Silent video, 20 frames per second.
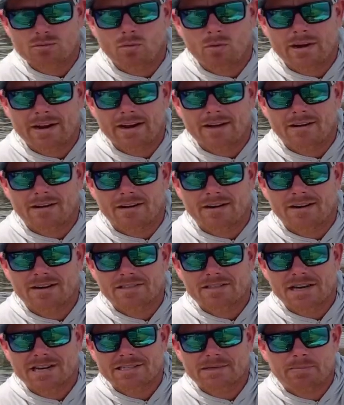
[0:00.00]
week here at
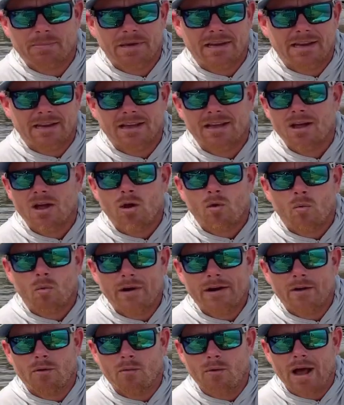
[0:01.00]
Chesapeake, we
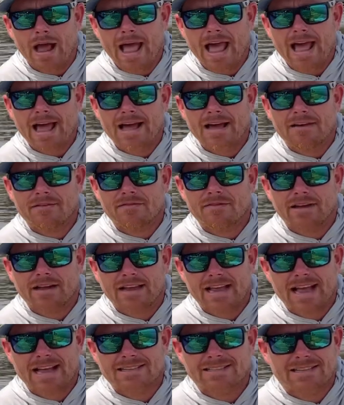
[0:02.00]
don't have a
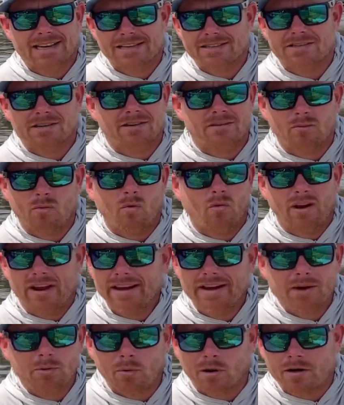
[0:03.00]
gas station
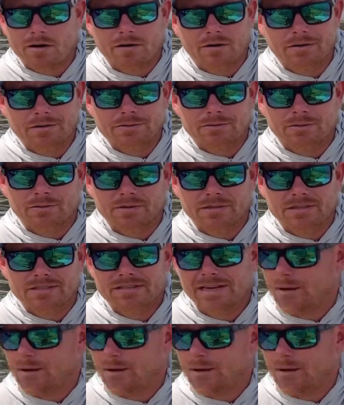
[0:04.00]
anywhere close to us.